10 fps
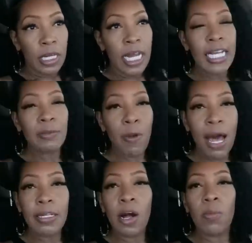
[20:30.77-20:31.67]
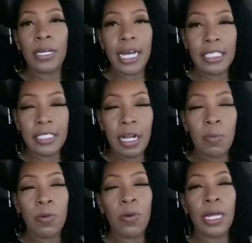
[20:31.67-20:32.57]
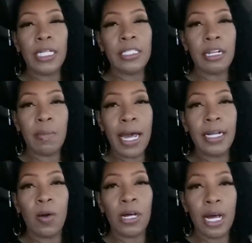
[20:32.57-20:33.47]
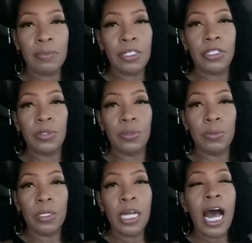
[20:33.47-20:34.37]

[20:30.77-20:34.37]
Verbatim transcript: it's probably gonna be at some point somebody gonna come to you.